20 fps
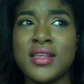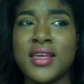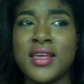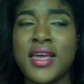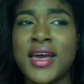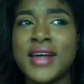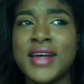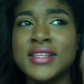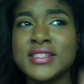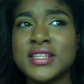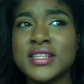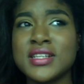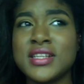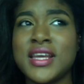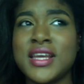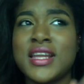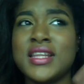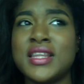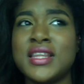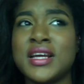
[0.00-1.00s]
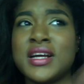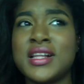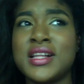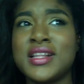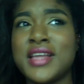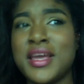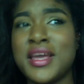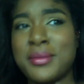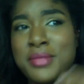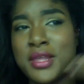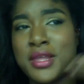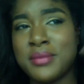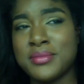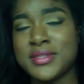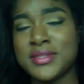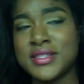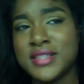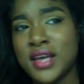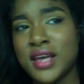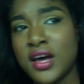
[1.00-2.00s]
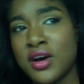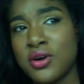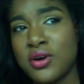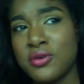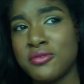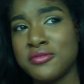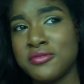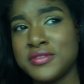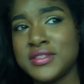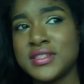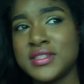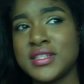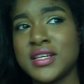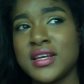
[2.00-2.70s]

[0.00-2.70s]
escalated the claim themselves.